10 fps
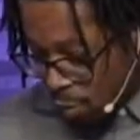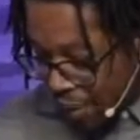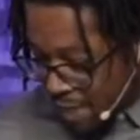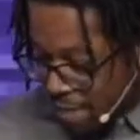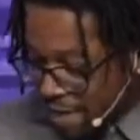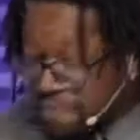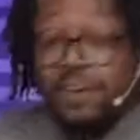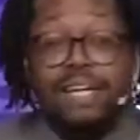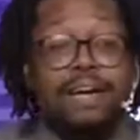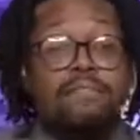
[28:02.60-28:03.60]
We can be
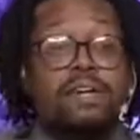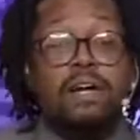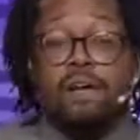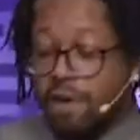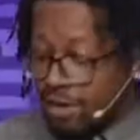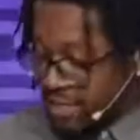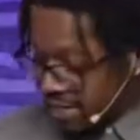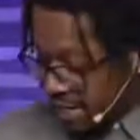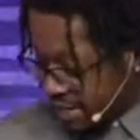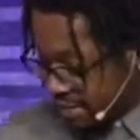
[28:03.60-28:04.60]
forgiven of our
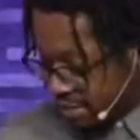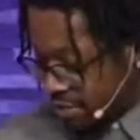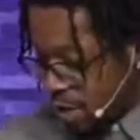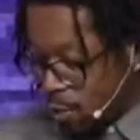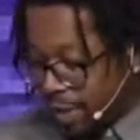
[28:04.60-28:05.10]
sins.